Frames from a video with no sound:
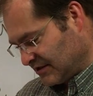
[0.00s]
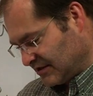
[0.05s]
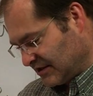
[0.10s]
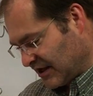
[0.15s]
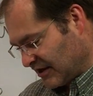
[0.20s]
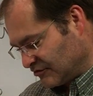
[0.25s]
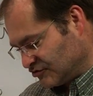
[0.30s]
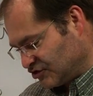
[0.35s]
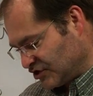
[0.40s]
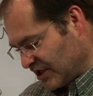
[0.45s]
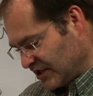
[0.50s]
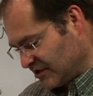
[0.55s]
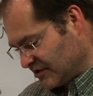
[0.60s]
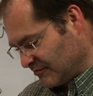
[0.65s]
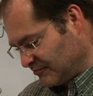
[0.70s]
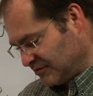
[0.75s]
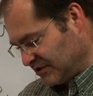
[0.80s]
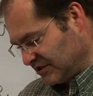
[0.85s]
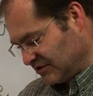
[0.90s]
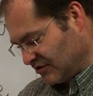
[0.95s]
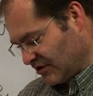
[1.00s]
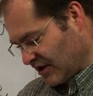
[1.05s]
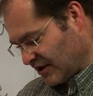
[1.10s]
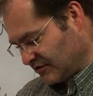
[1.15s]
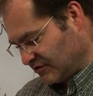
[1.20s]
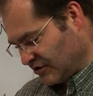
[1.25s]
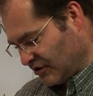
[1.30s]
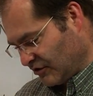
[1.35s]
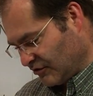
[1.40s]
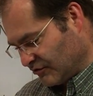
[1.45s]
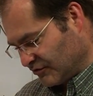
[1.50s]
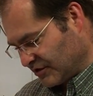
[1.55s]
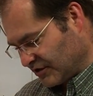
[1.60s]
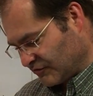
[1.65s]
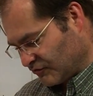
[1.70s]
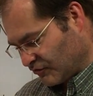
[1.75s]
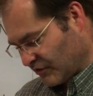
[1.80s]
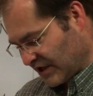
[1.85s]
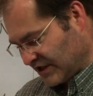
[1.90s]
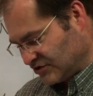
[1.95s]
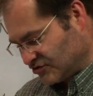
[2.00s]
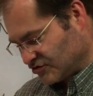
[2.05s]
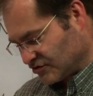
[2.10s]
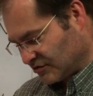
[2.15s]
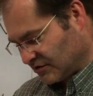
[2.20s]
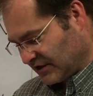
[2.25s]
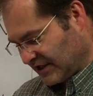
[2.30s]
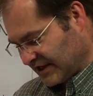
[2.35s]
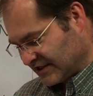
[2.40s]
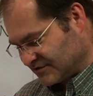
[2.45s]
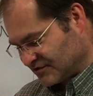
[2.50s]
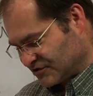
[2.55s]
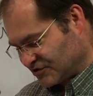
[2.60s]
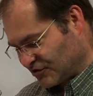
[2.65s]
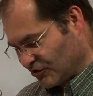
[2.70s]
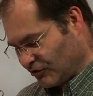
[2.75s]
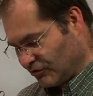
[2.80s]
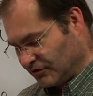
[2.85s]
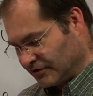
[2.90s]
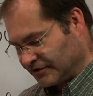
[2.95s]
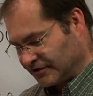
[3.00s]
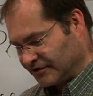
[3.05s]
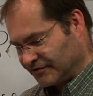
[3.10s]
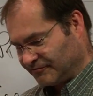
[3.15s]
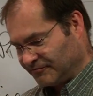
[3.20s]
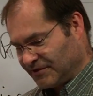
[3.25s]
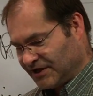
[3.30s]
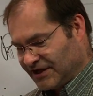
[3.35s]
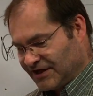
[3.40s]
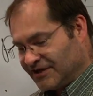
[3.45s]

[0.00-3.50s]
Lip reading: Now Jacob did not know that Rachel had stolen them.